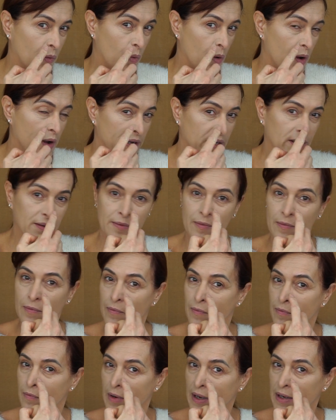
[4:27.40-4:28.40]
white
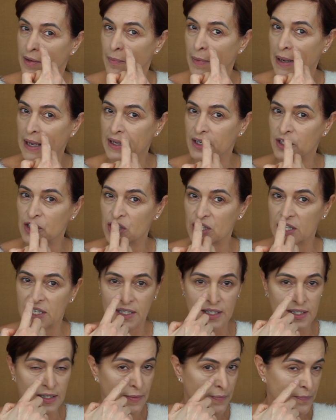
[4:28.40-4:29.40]
red
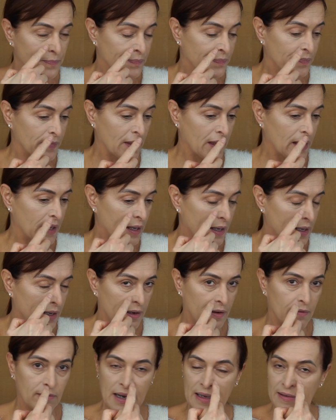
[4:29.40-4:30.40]
patches
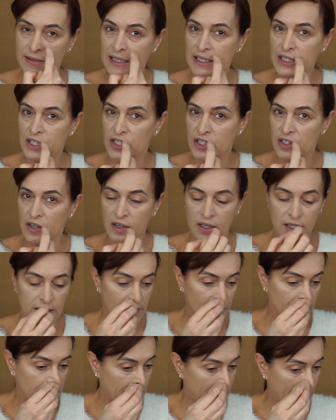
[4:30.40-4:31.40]
around each side
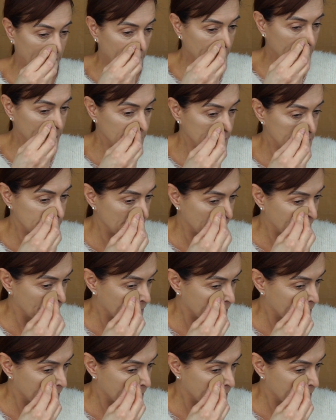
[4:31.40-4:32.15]
of my nose.